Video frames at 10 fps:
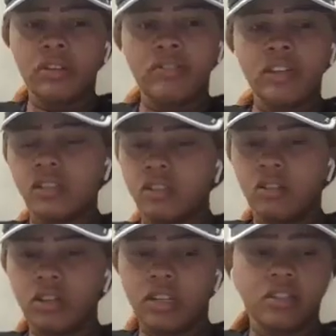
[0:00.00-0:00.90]
all
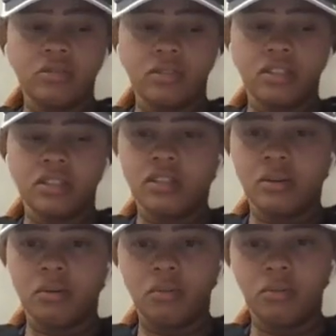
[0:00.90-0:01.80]
invested, go ahead, do it.
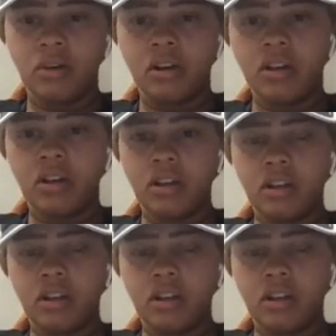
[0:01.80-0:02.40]
But